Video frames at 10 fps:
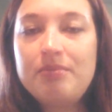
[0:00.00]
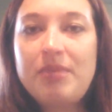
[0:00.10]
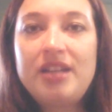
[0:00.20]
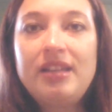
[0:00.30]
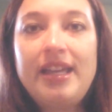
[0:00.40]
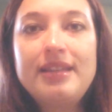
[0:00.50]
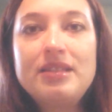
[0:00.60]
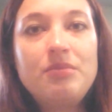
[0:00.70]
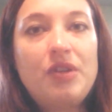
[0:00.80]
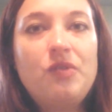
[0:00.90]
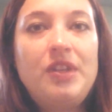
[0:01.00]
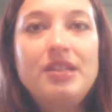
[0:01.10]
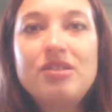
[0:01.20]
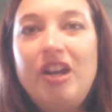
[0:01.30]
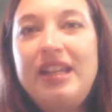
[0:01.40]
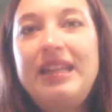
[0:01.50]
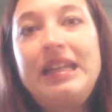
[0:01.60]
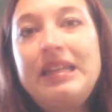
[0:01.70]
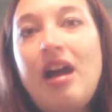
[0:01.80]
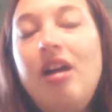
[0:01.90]
My legs and my feet started
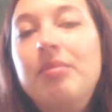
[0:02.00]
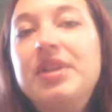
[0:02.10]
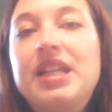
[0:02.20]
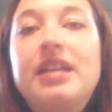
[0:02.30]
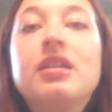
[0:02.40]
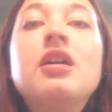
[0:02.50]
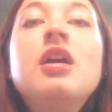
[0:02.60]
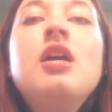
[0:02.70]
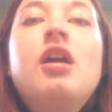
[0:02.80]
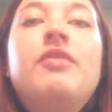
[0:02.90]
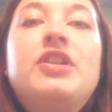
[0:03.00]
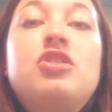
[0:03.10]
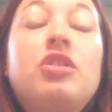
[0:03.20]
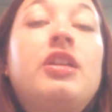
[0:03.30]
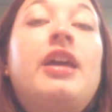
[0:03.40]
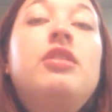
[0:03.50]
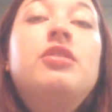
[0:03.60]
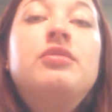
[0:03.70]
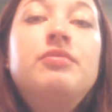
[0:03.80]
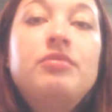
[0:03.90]
getting numb, and then eventually I
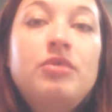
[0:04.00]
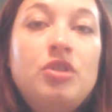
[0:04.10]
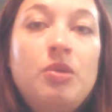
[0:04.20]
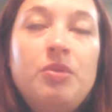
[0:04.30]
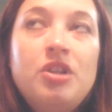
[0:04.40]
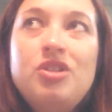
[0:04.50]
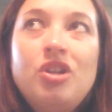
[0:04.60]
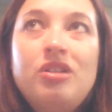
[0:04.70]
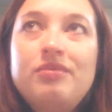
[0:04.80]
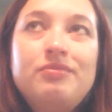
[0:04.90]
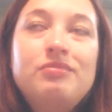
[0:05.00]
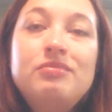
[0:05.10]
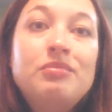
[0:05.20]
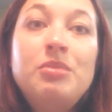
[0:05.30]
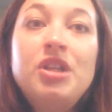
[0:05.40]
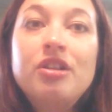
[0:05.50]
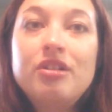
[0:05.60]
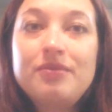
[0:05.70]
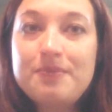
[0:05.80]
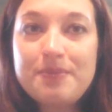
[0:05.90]
couldn't, it took
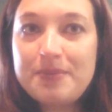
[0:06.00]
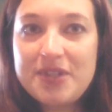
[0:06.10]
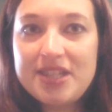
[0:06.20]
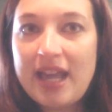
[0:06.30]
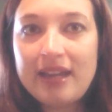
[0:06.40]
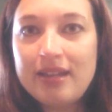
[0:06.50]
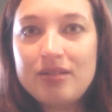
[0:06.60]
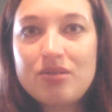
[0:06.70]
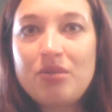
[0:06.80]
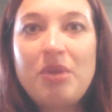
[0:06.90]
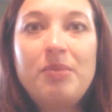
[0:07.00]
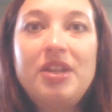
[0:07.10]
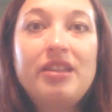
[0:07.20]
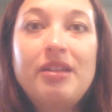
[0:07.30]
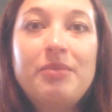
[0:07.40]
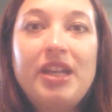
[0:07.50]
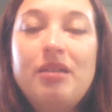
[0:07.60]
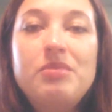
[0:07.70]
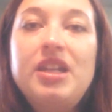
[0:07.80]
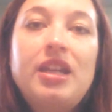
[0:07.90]
mere seconds or maybe like
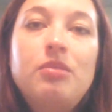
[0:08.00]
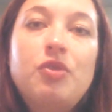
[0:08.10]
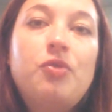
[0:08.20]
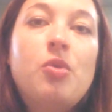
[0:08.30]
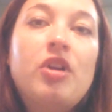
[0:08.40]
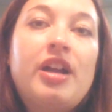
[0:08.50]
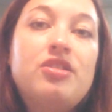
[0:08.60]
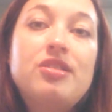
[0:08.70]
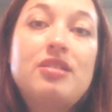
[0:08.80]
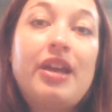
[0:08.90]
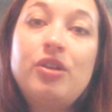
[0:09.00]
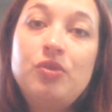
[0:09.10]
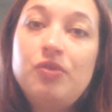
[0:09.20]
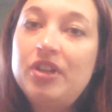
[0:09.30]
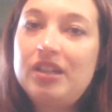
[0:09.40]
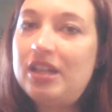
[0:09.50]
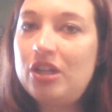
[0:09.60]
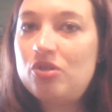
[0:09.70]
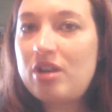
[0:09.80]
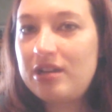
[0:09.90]
a minute before I couldn't feel any
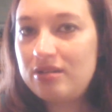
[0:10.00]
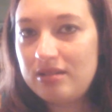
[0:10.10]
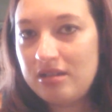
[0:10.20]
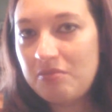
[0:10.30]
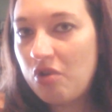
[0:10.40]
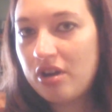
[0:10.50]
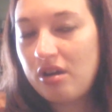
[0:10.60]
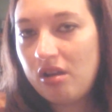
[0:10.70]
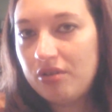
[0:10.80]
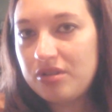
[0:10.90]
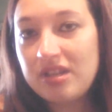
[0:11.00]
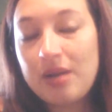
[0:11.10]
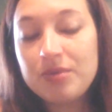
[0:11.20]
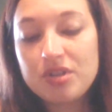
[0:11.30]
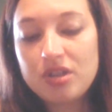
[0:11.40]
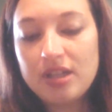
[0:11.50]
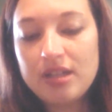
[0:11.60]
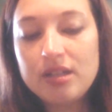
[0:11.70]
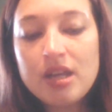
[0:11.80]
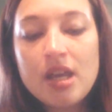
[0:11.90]
contractions anymore at all, so that was
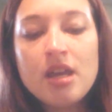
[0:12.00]
good,